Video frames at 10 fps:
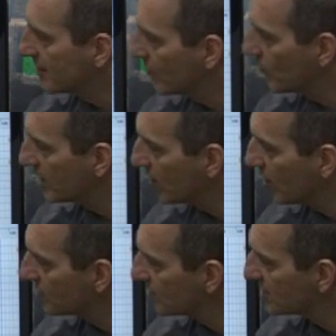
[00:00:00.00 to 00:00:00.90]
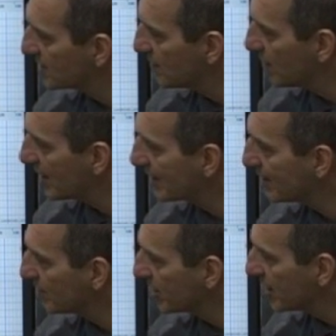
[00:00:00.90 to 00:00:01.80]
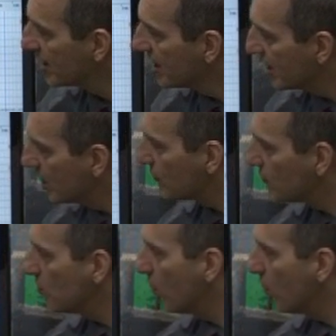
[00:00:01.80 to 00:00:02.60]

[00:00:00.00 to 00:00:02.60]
we can also see very clearly. If you